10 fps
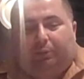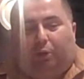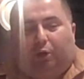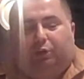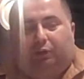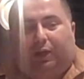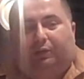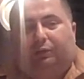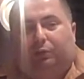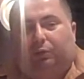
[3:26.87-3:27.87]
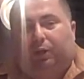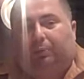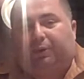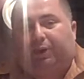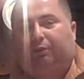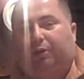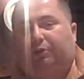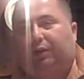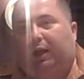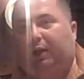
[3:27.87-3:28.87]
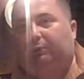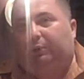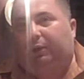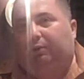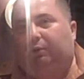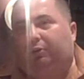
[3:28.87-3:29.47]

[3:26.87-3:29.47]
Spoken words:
March 2002 comes, I get rushed to the hospital. I get